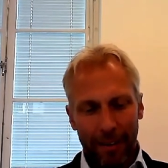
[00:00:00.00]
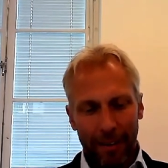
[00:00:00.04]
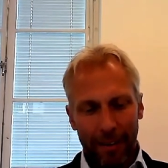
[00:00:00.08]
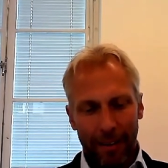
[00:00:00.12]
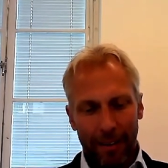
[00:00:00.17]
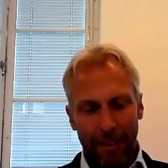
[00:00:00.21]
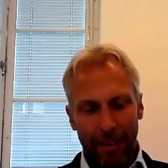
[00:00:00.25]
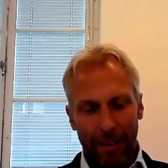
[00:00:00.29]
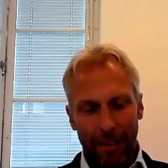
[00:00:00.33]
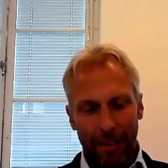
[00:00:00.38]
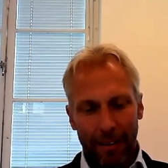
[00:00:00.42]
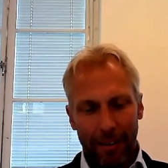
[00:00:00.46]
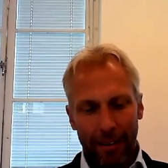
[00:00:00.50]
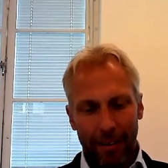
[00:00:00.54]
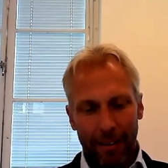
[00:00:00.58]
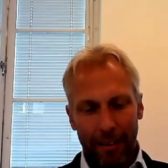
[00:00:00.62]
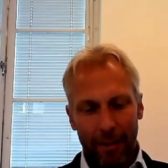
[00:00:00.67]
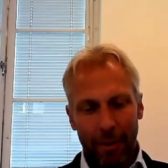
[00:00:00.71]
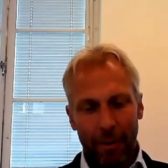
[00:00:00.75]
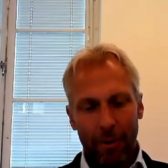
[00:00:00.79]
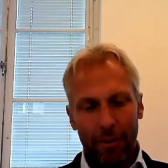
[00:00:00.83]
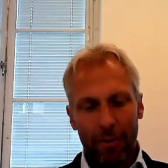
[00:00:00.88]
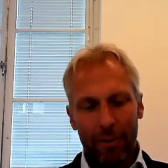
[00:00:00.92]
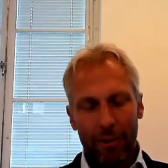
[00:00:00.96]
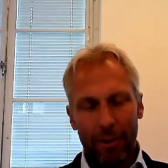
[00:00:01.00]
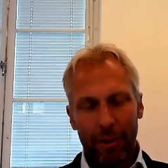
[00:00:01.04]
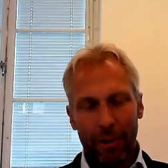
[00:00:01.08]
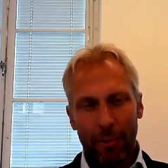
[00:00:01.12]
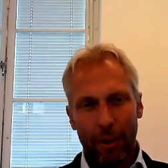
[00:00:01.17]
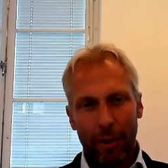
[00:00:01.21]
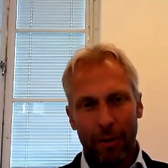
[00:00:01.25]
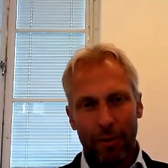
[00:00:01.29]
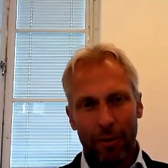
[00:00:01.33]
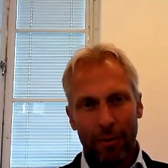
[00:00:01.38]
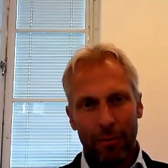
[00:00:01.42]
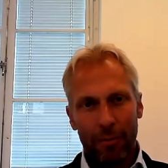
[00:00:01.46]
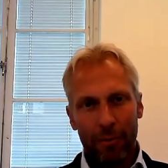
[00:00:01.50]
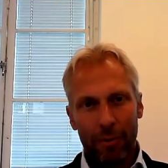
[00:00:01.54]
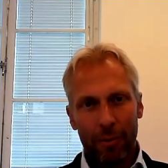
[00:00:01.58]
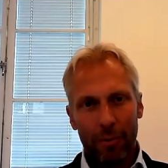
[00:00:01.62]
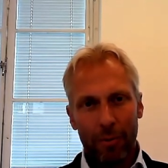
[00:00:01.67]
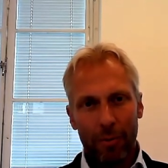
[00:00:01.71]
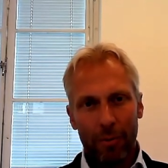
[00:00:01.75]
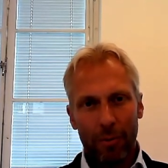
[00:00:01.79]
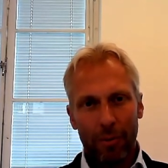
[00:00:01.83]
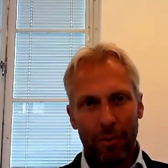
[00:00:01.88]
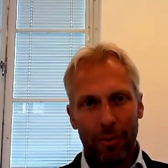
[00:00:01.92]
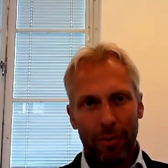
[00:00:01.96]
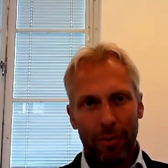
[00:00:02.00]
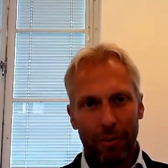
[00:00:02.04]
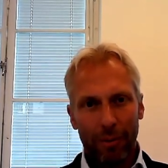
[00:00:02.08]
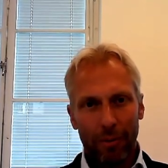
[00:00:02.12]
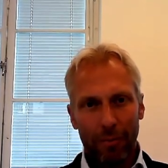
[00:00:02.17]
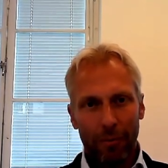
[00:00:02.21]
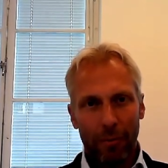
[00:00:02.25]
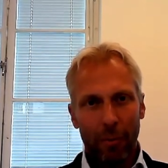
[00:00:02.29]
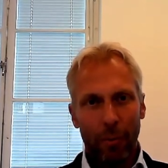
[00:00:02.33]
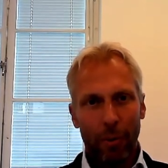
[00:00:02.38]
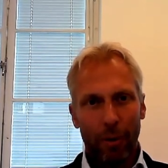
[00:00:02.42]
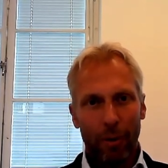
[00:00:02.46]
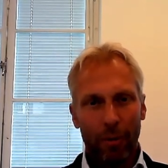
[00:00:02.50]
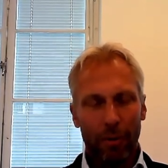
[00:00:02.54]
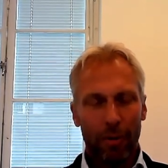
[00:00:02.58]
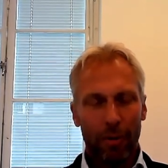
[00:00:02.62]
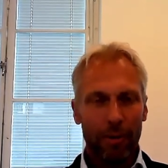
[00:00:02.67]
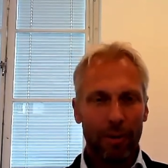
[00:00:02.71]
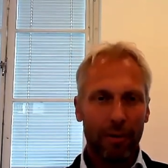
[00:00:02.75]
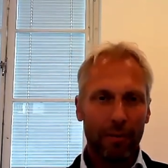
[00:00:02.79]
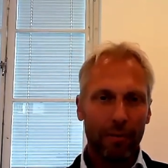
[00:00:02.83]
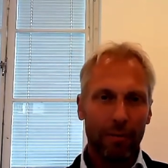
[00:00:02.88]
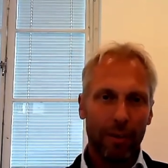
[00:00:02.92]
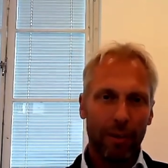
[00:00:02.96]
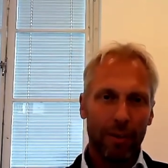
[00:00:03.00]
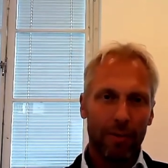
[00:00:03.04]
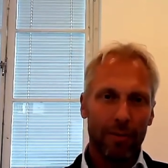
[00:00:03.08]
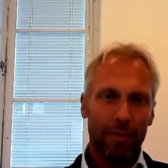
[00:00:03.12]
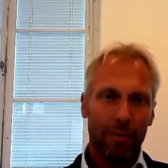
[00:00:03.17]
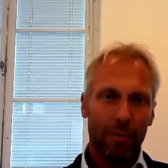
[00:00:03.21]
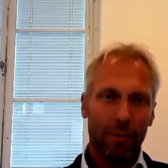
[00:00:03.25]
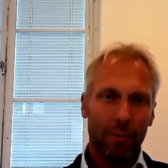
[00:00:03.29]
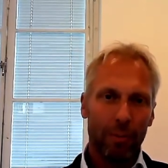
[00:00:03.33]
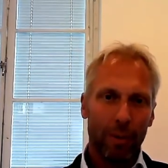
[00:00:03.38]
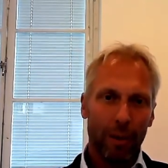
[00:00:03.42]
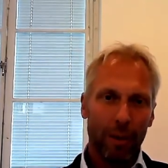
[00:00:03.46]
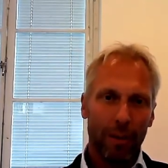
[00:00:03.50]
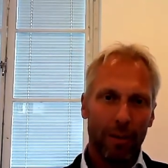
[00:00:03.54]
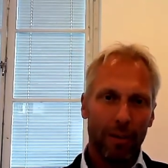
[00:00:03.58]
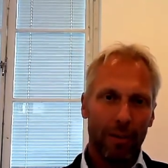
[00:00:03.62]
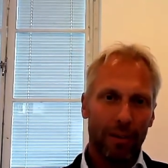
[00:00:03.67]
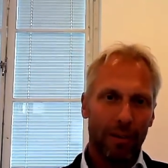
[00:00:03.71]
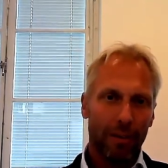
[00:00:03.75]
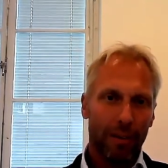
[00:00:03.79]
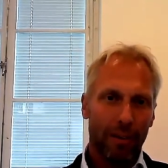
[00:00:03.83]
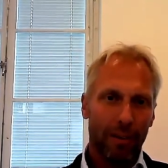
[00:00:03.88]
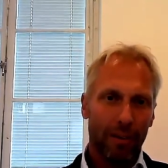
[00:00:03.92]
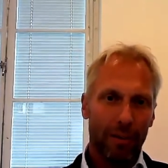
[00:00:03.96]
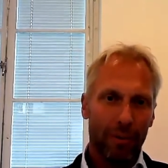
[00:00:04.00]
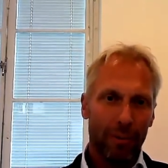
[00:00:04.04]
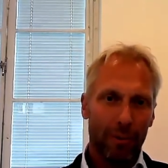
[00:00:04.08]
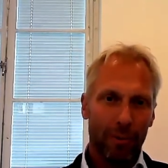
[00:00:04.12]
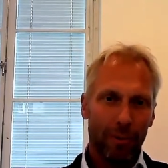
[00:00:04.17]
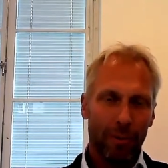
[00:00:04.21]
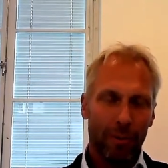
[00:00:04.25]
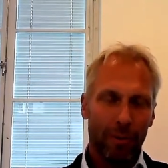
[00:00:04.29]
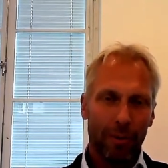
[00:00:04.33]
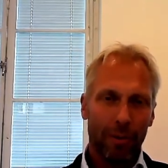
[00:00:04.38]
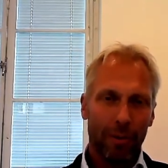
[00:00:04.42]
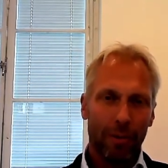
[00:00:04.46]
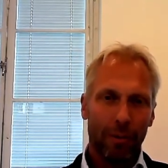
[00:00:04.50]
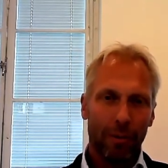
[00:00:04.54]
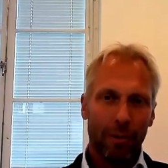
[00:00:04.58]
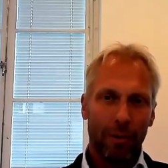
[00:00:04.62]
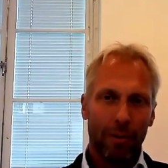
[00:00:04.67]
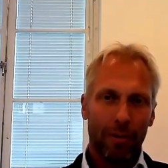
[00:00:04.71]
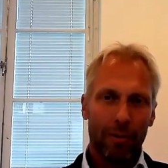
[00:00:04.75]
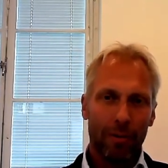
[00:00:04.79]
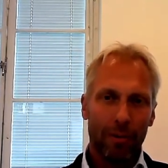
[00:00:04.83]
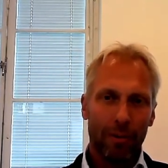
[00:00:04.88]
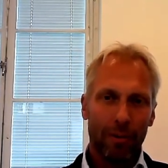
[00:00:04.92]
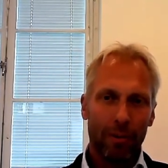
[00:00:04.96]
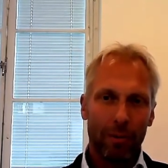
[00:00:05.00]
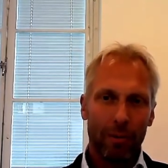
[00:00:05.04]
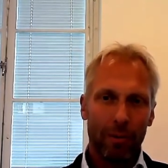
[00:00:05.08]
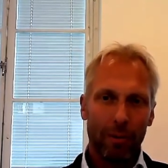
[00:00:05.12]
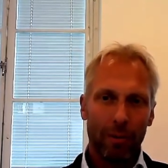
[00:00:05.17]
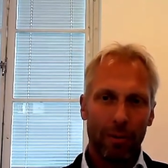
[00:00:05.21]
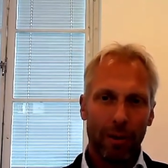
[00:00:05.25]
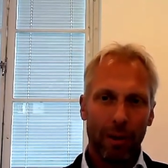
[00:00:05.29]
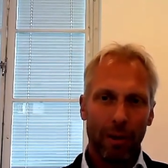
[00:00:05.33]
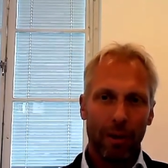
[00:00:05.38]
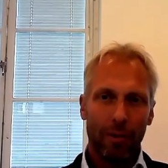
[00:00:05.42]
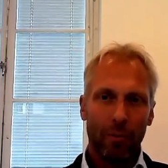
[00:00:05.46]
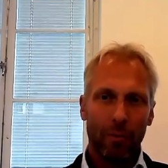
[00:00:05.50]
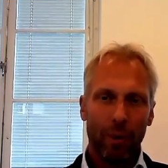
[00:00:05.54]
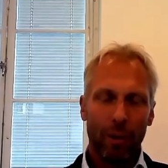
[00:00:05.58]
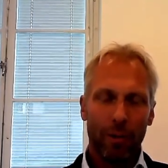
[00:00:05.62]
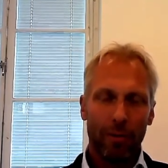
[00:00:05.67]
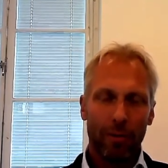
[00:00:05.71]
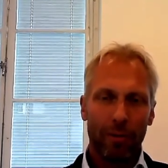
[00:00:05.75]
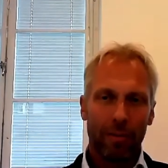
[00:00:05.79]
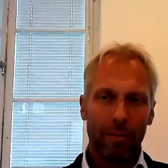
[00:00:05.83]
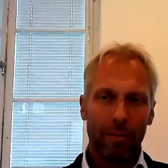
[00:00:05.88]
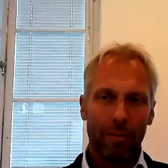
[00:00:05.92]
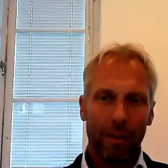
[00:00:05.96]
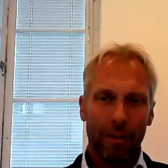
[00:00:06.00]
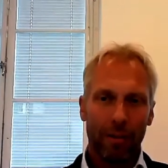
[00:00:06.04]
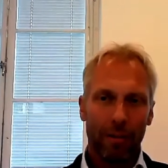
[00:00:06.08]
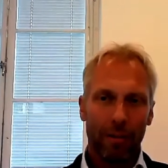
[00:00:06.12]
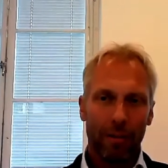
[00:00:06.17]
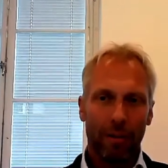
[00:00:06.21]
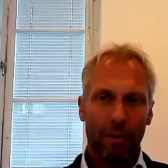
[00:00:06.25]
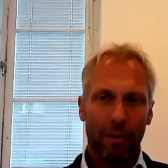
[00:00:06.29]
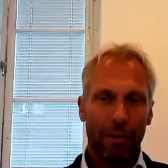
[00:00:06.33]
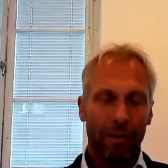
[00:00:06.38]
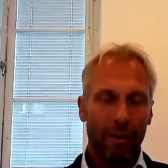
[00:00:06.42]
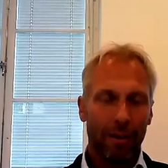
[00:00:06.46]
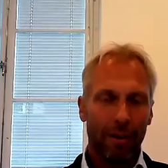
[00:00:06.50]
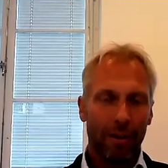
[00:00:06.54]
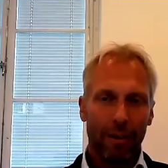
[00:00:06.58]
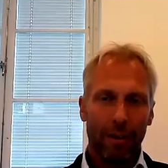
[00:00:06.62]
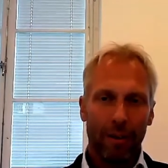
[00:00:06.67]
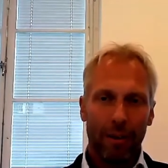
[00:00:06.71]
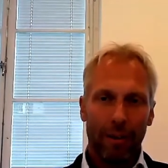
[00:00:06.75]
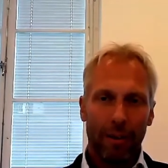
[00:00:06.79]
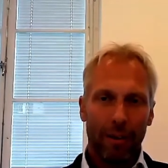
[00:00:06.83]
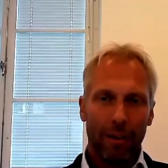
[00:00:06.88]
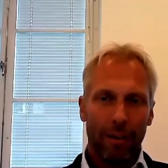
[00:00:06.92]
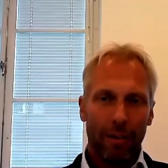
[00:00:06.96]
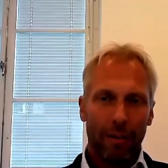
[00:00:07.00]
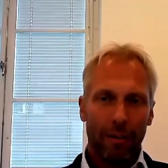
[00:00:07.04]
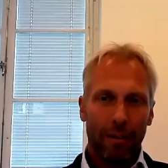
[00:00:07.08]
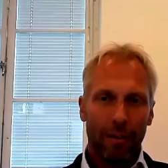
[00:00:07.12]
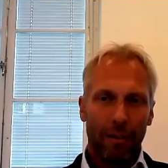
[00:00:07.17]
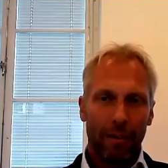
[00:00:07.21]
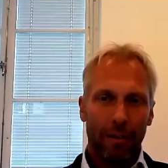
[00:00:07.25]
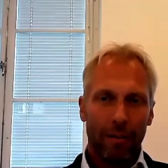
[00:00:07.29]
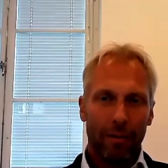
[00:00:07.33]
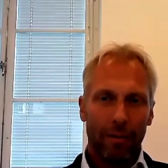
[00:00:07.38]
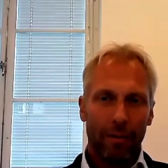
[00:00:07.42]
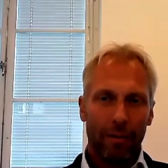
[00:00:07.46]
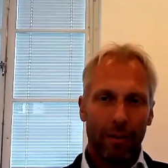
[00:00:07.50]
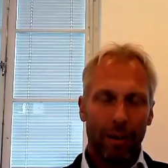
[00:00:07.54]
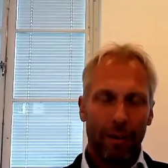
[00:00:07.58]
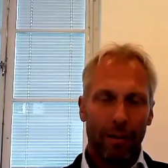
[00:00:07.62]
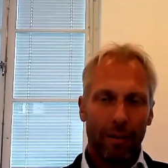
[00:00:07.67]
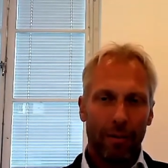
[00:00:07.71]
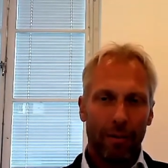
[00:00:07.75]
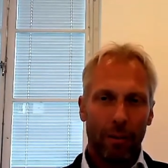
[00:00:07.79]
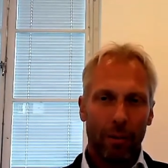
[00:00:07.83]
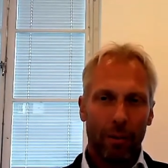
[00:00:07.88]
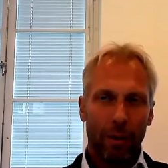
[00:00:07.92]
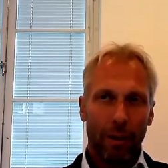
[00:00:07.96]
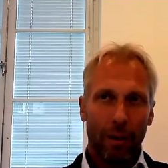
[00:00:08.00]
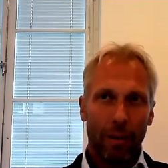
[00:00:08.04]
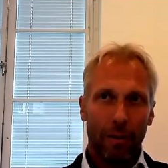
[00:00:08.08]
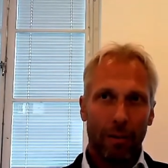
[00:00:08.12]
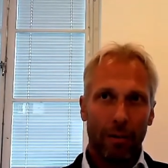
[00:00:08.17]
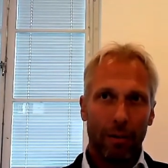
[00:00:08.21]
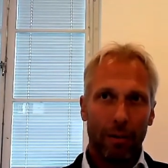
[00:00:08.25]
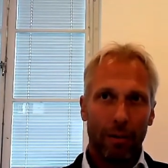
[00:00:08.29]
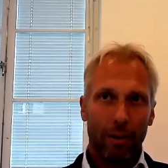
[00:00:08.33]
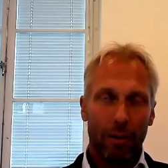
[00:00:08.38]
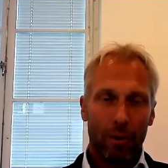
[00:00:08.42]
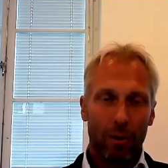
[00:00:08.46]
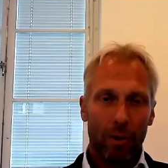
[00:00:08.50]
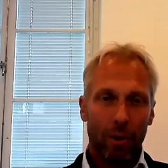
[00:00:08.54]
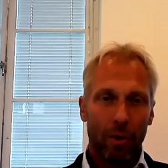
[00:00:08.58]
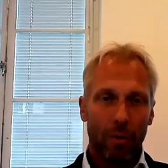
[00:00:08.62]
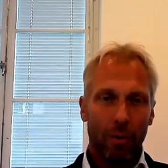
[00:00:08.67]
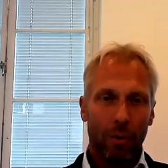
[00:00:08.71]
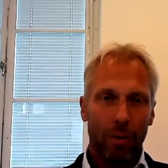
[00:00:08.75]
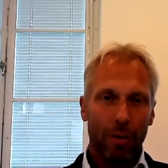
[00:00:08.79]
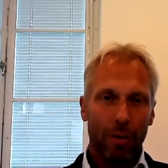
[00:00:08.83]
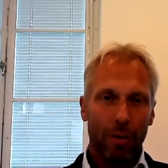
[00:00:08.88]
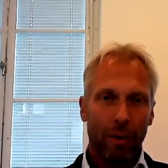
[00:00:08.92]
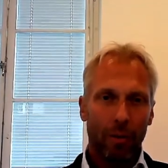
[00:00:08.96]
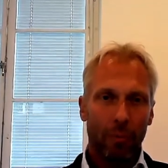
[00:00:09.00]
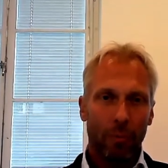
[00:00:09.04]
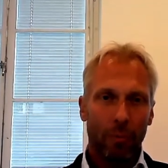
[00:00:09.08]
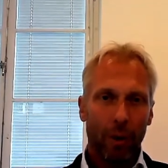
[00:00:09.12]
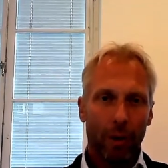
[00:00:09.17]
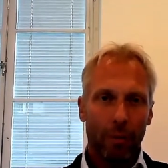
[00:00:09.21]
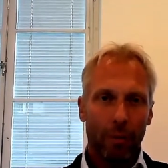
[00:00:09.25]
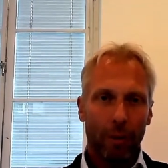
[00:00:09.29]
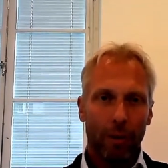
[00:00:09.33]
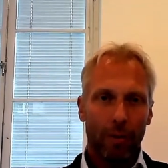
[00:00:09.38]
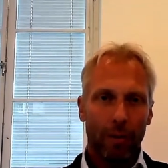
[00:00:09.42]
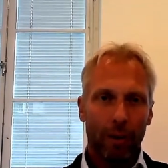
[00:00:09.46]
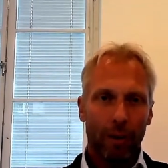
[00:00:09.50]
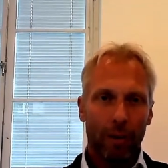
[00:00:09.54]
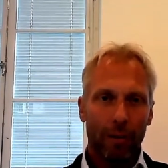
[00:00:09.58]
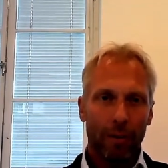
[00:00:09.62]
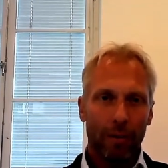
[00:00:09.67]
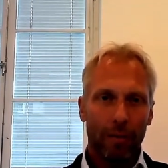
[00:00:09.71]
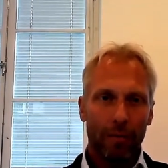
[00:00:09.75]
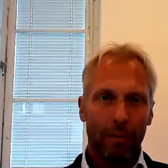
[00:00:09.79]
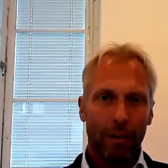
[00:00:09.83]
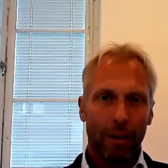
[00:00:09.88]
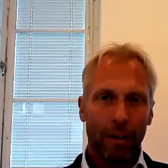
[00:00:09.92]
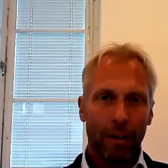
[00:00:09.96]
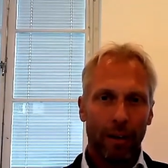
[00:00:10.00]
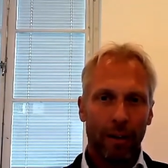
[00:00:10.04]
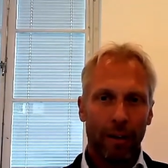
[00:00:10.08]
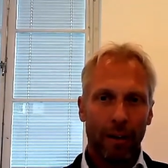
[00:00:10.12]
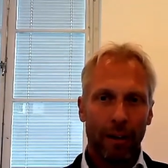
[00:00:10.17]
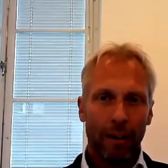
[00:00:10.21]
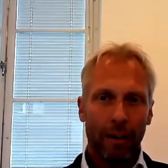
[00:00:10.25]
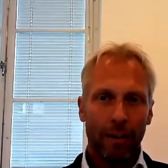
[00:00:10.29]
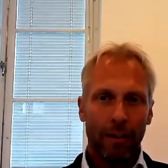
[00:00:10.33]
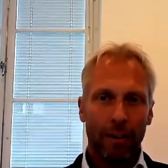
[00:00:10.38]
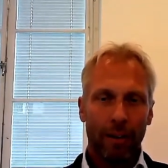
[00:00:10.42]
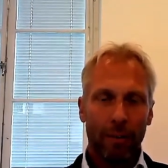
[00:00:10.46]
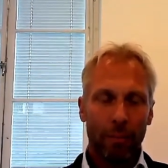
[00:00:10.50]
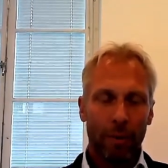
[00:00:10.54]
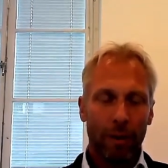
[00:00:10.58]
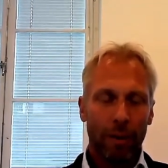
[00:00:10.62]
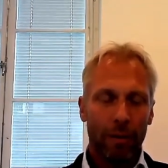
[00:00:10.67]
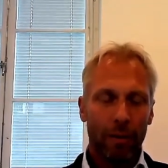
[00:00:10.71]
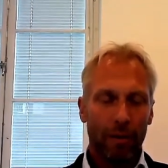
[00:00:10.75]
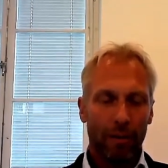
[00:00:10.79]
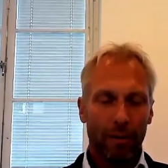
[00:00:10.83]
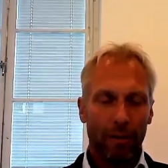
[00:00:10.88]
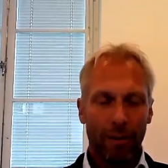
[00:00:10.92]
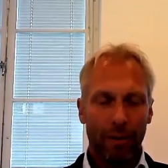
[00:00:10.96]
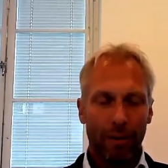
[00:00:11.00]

uh, consequence of you falling or something is too big. Uh, you should not go there. So you should take risks that are uh, that you can control in one way or another. and it can be